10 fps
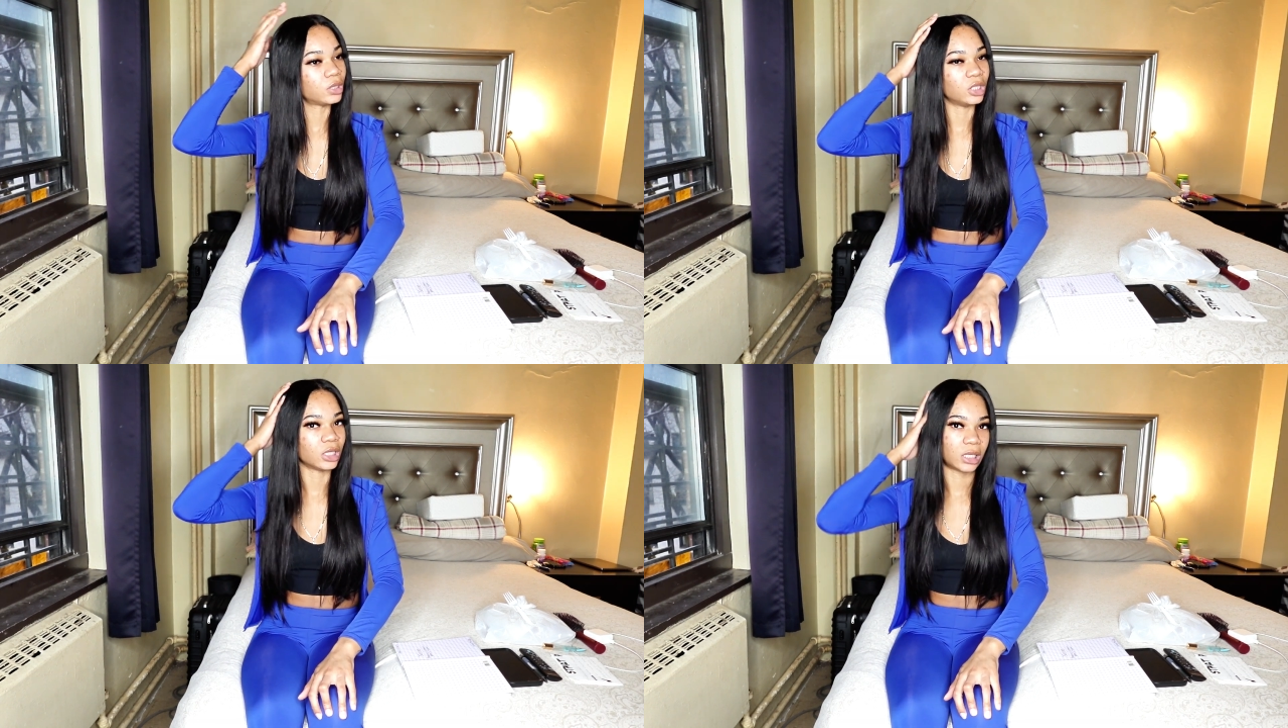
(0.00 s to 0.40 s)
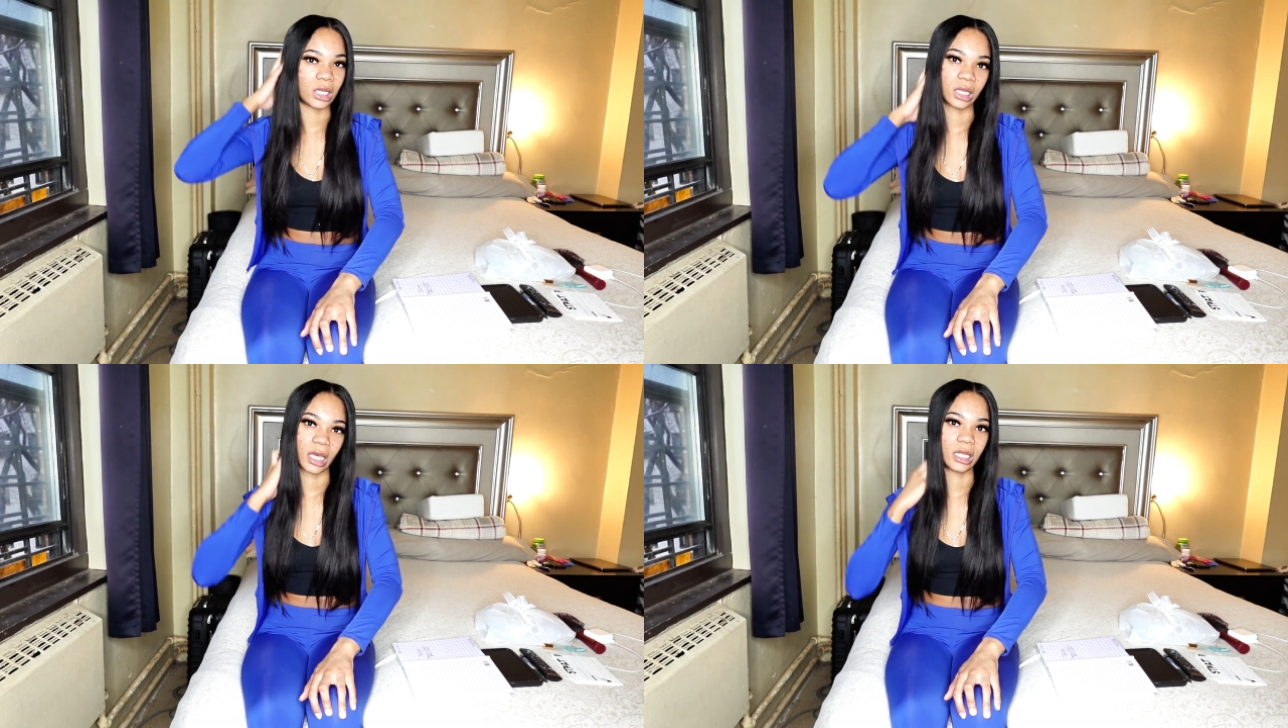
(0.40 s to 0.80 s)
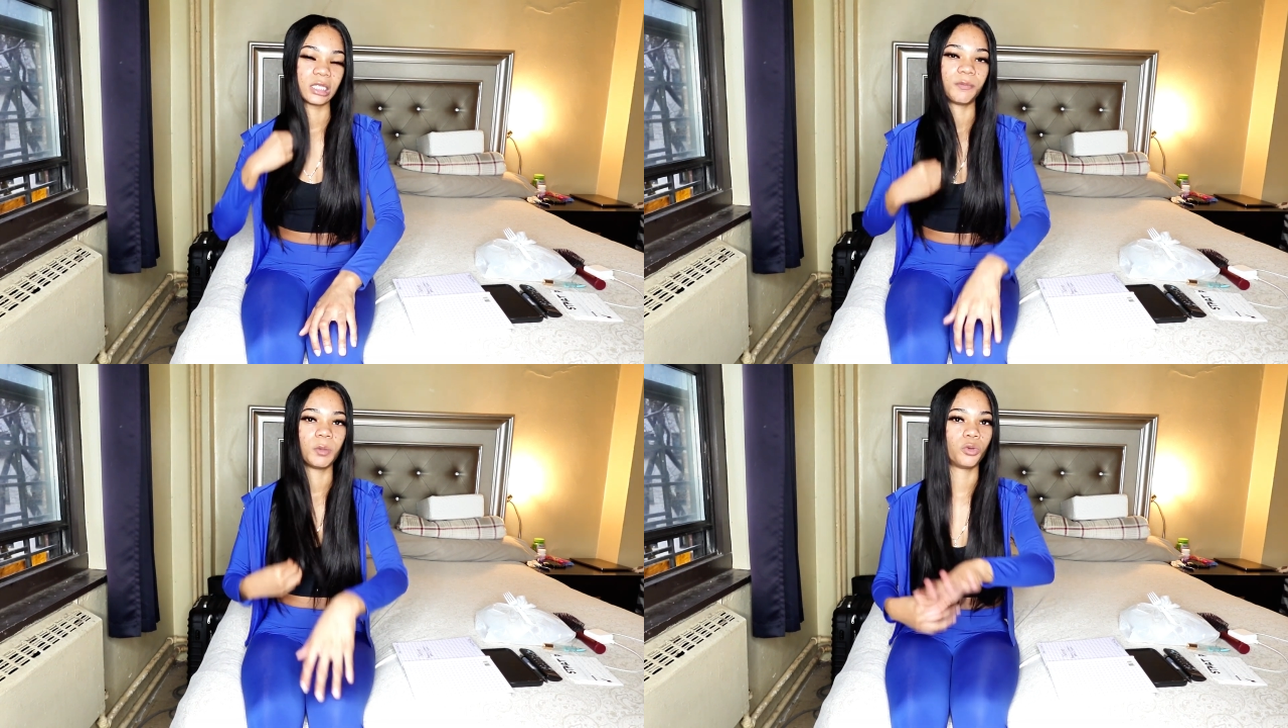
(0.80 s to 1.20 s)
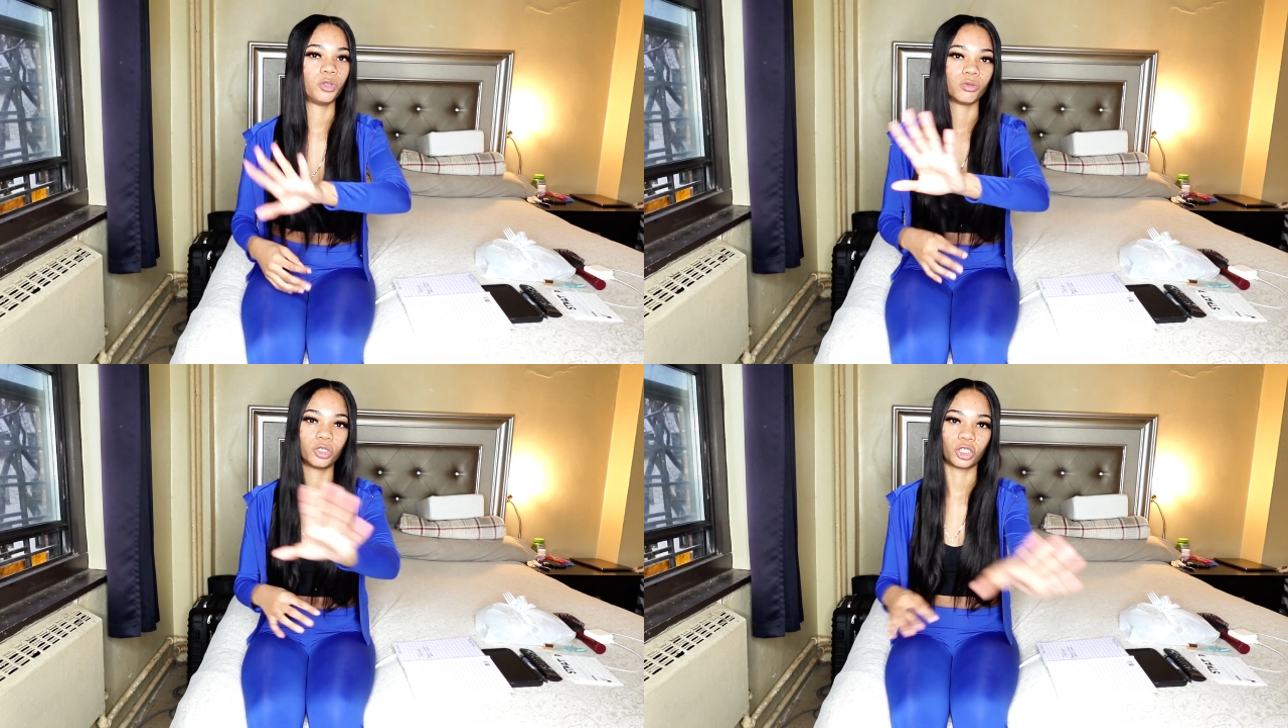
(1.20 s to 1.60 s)
just in case if people
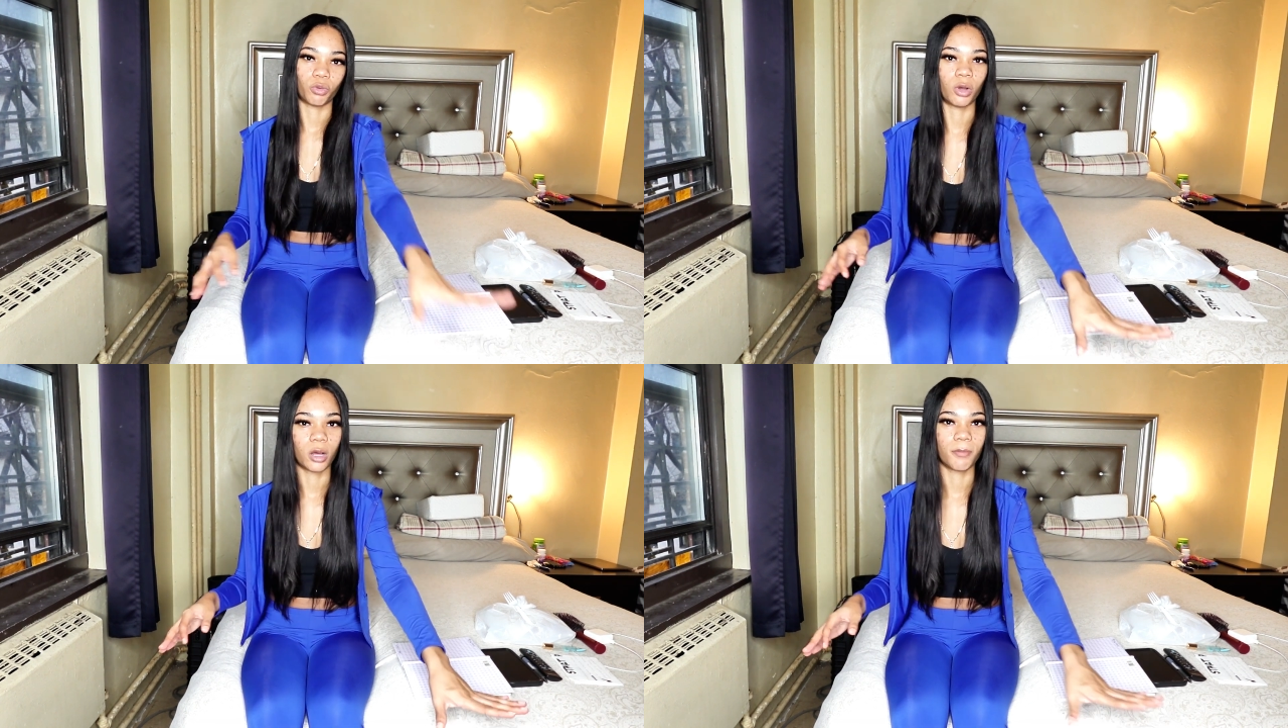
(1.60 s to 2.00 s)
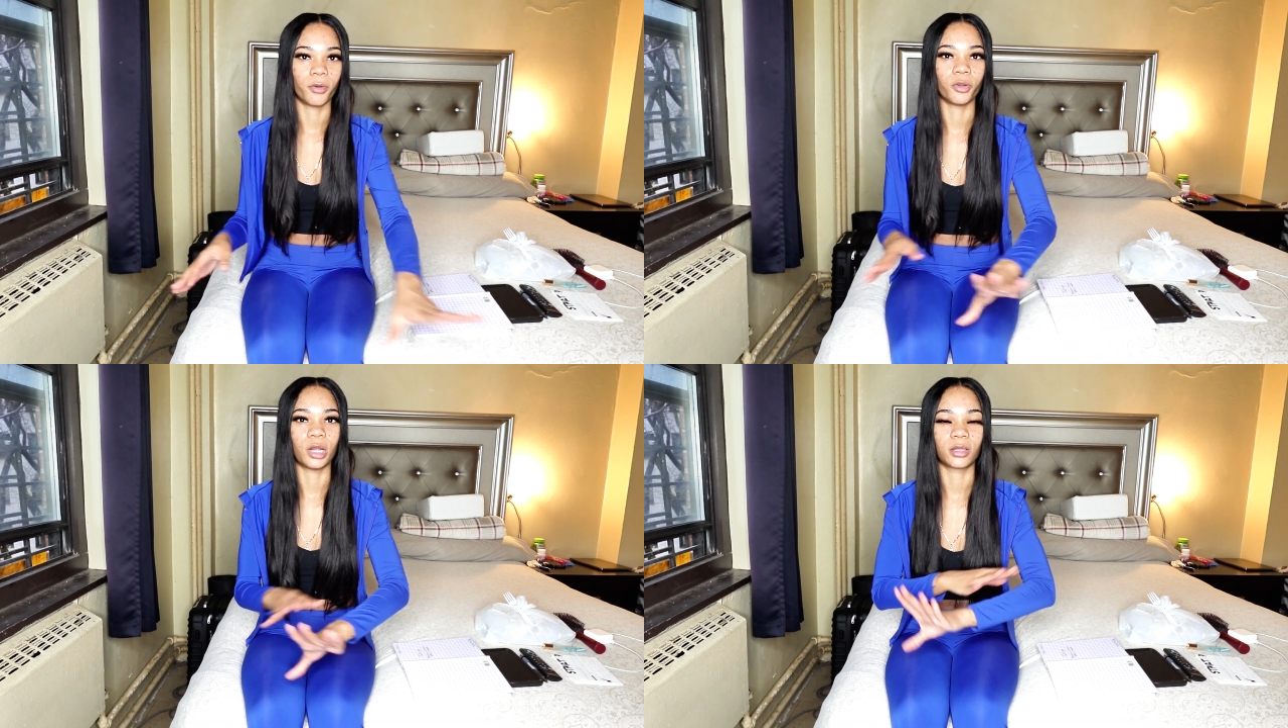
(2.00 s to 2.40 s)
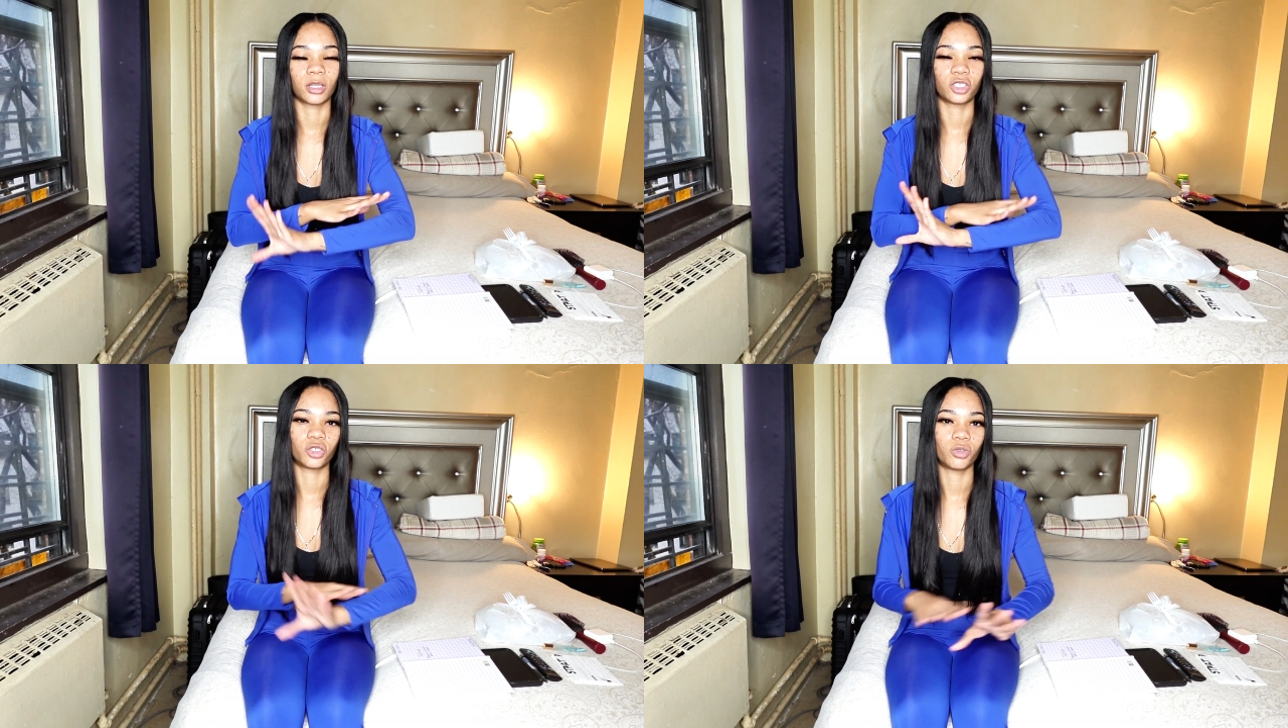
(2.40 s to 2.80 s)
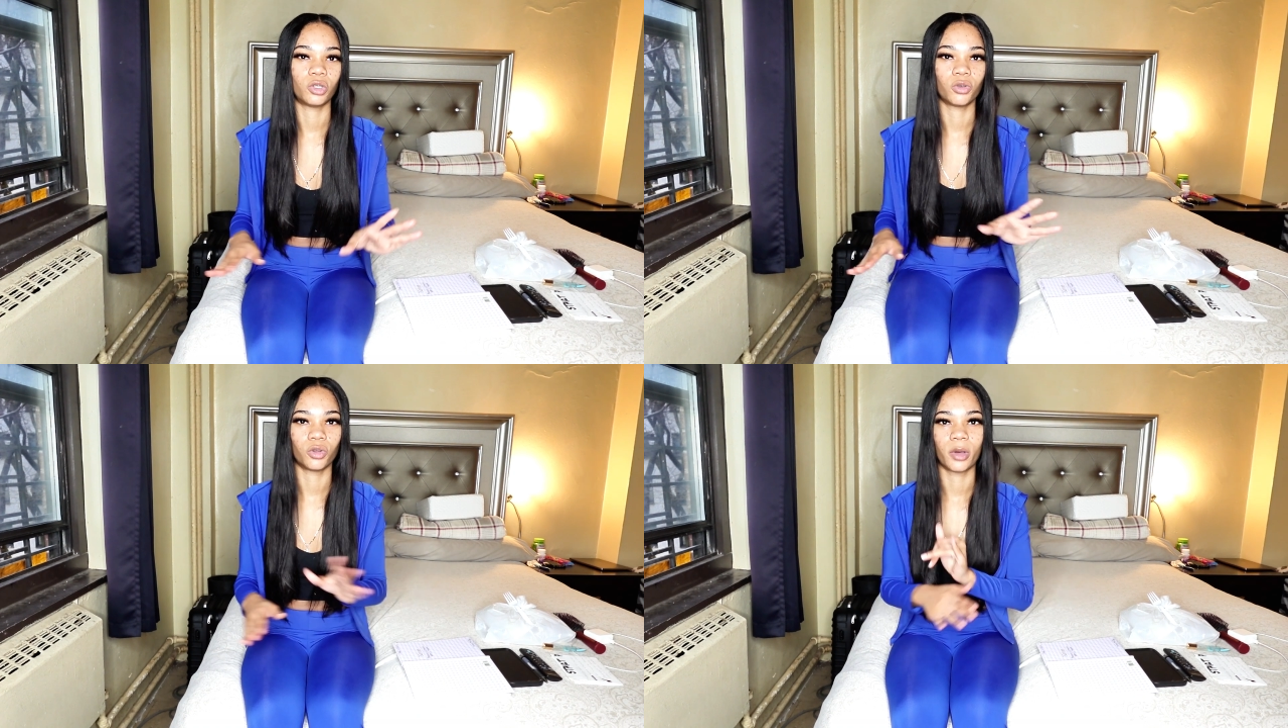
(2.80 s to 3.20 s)
don't show up or like the show
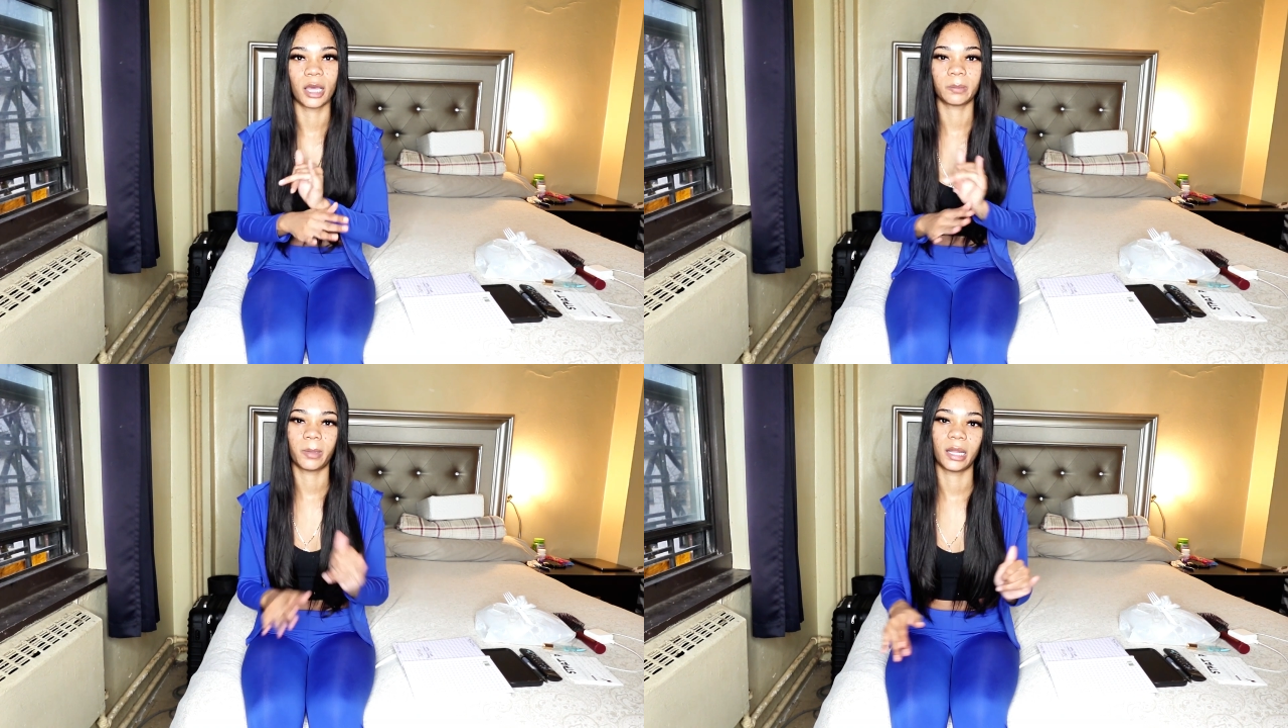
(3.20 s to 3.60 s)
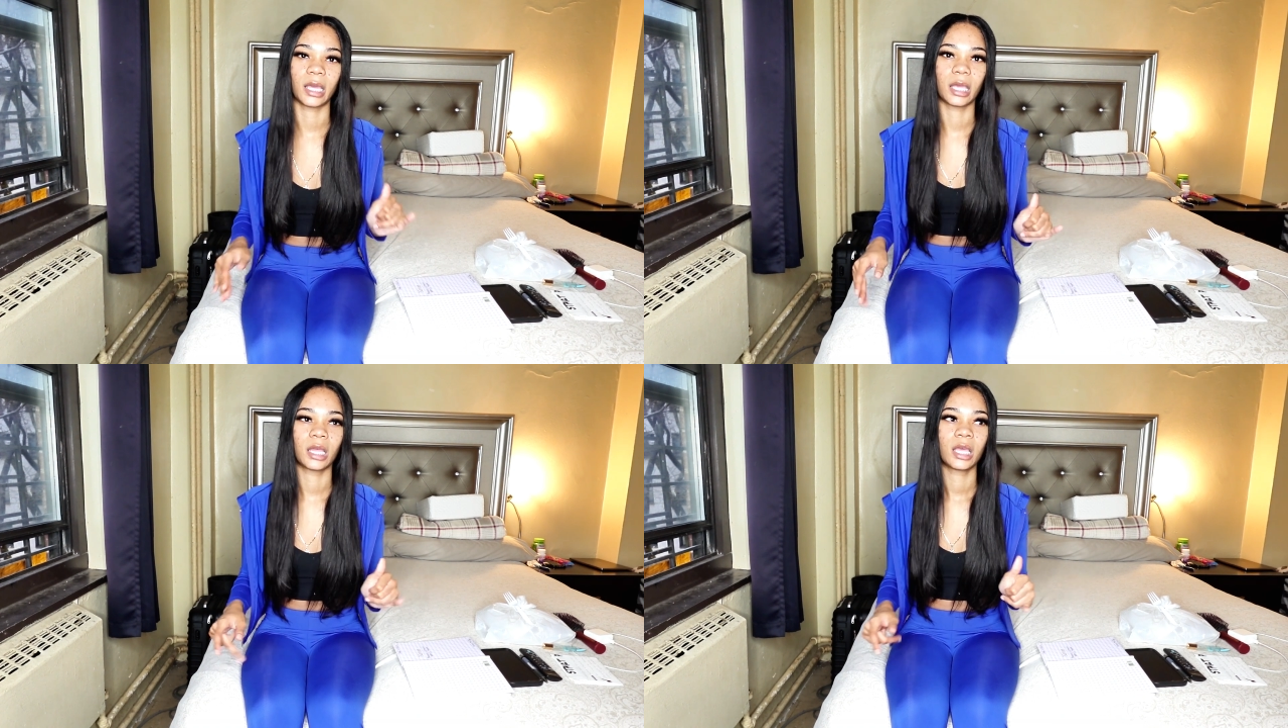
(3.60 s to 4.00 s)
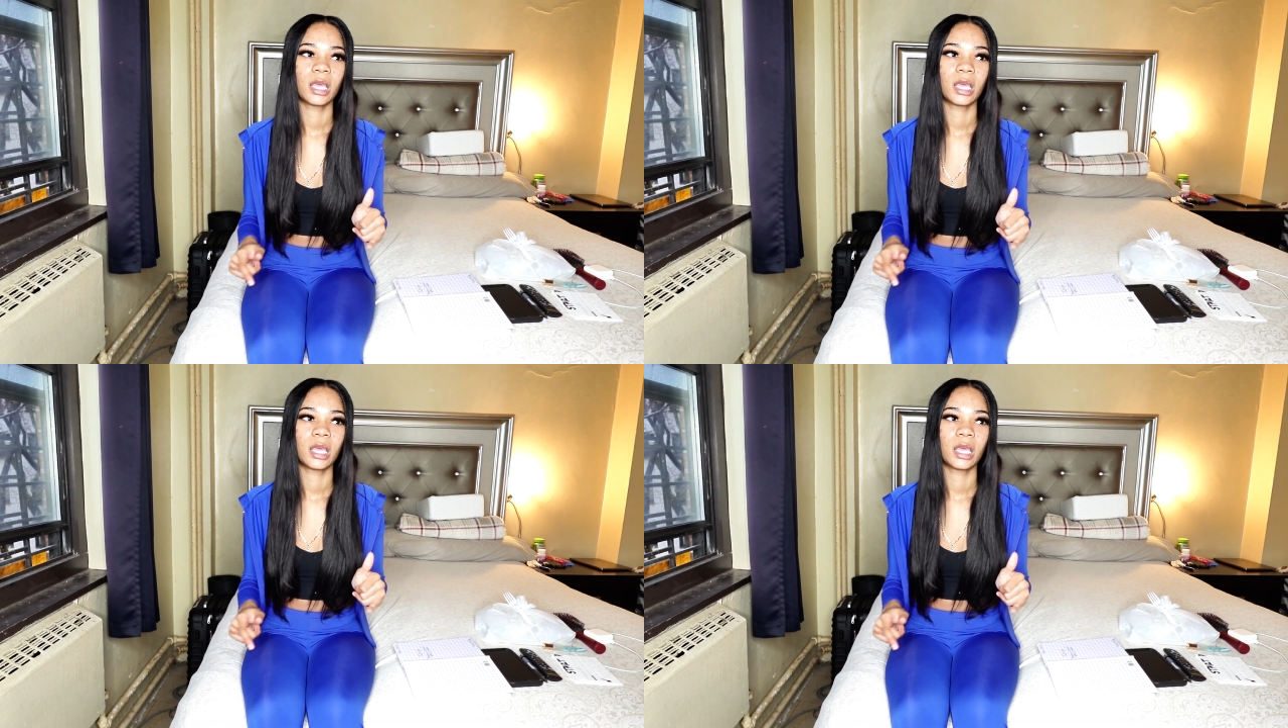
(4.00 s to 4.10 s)
don't go as planned,